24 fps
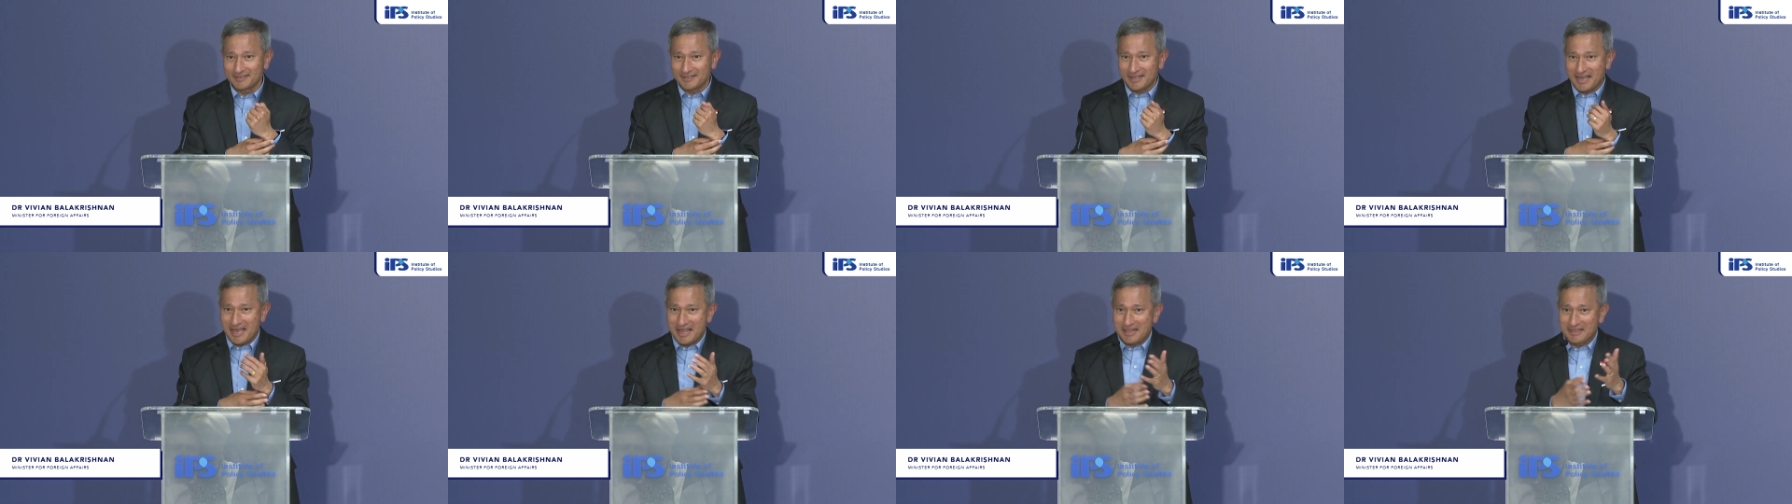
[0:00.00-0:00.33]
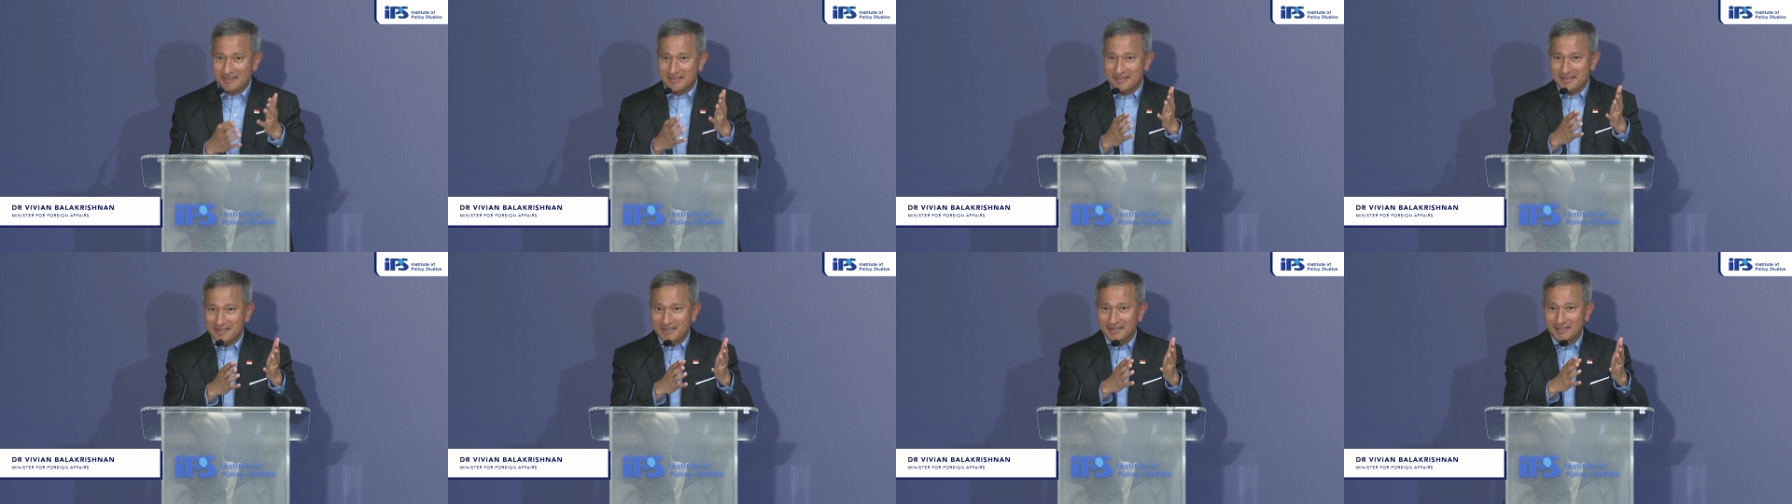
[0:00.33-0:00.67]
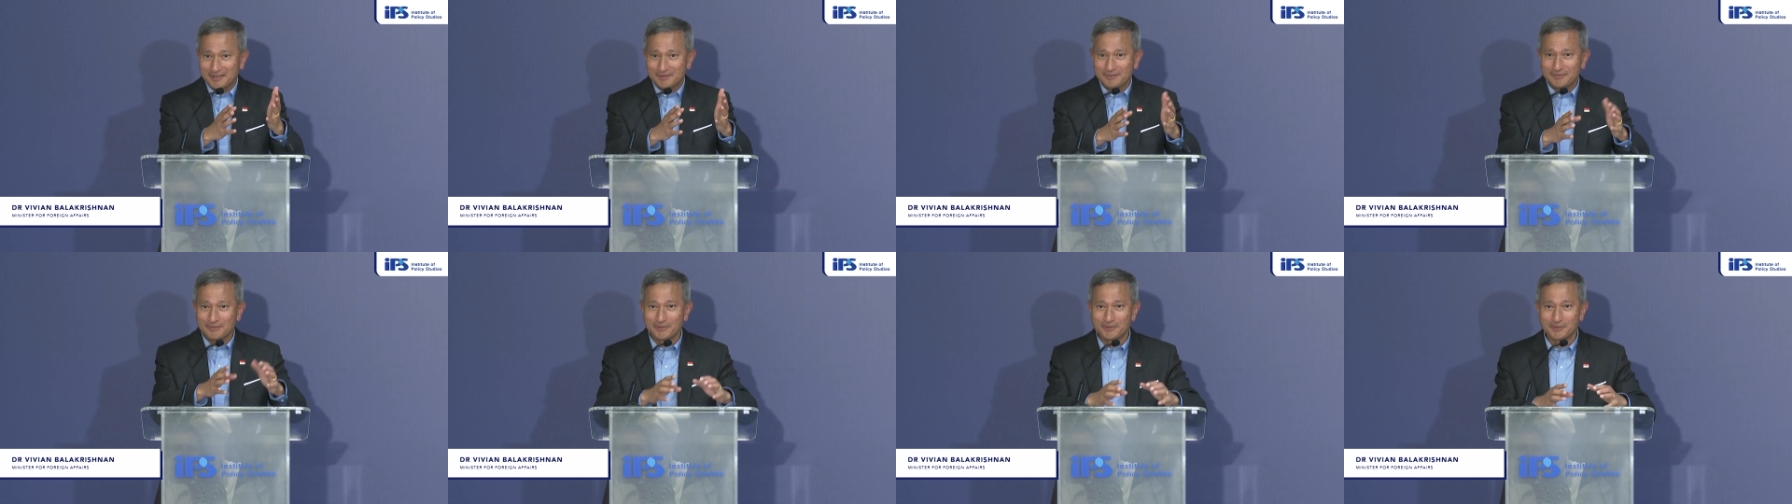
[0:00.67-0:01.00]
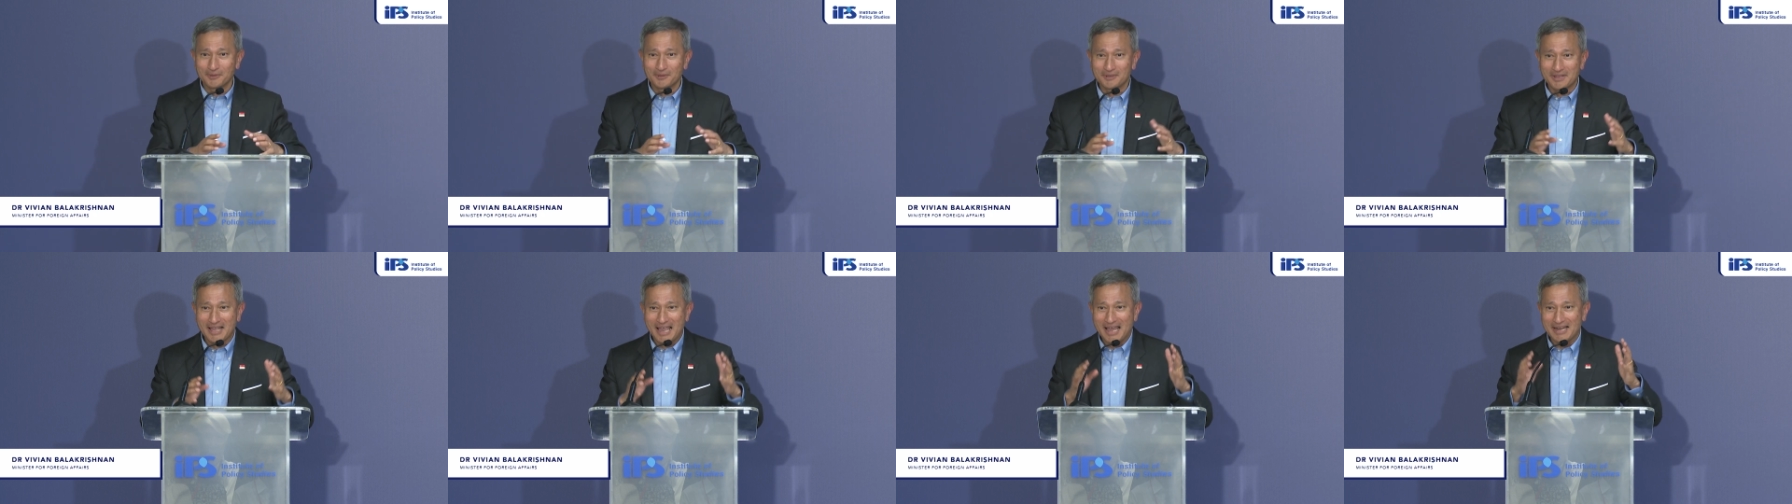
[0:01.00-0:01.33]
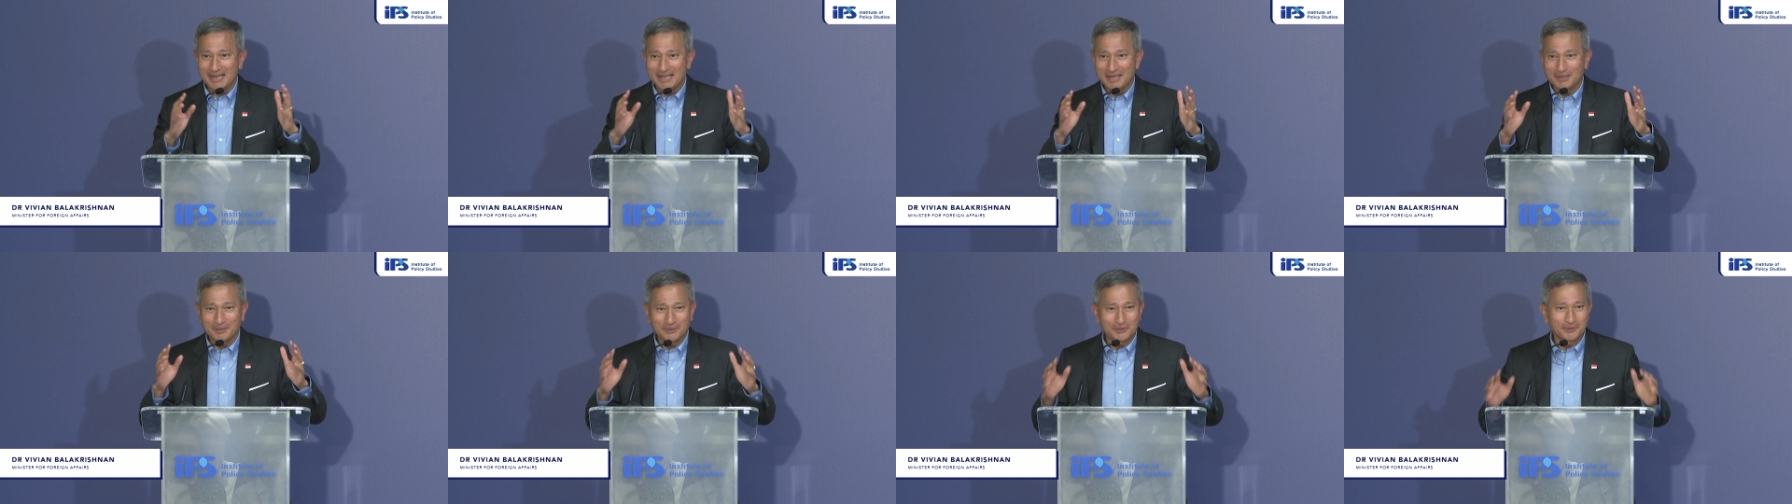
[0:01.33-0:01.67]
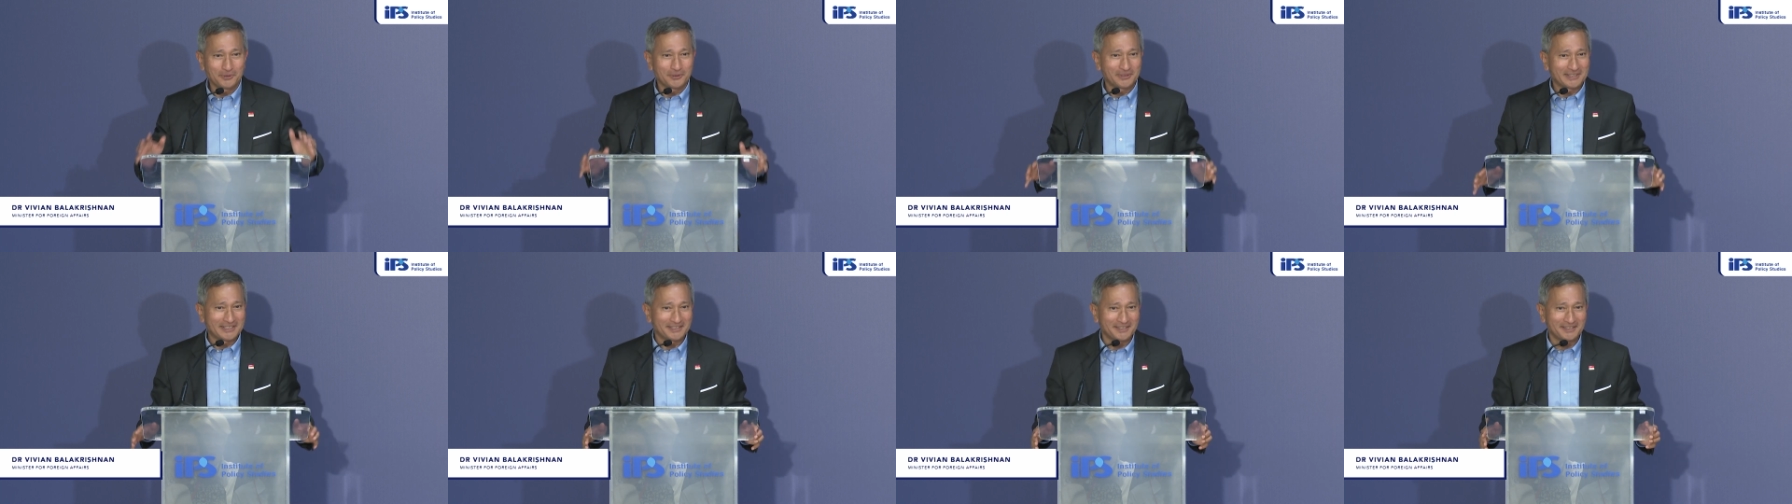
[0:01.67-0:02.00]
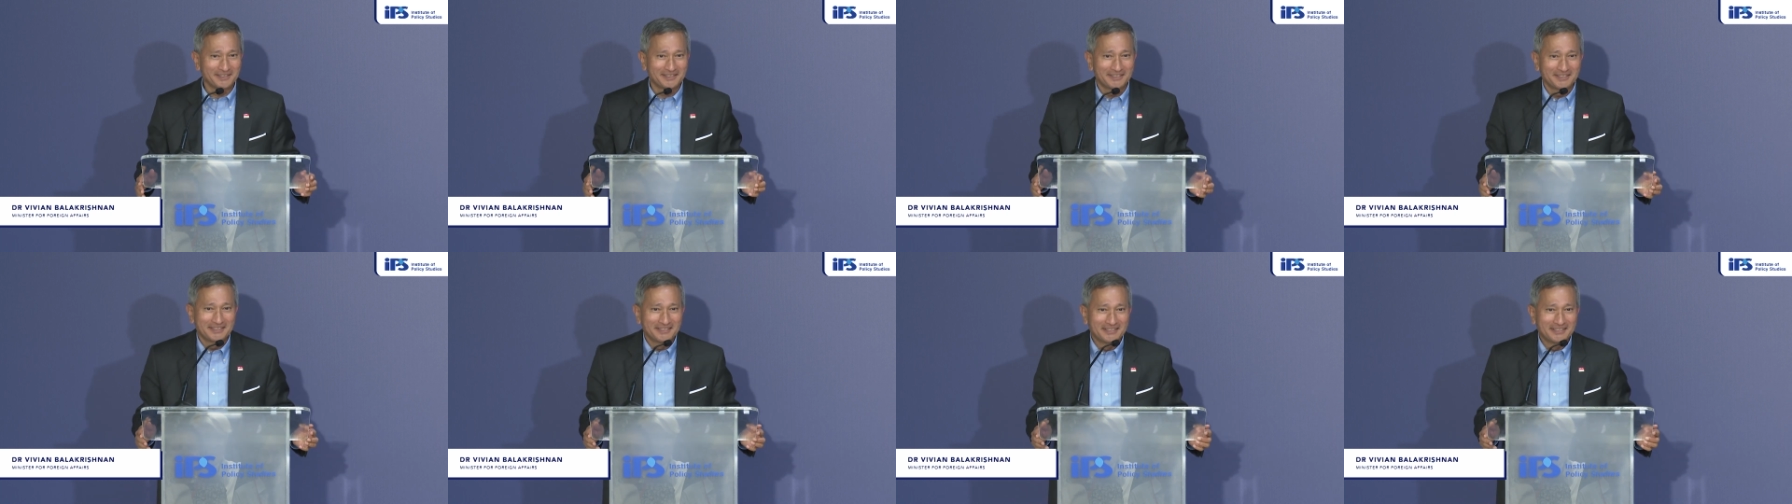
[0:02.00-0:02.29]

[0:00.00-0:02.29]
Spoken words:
that colorful, anecdotal,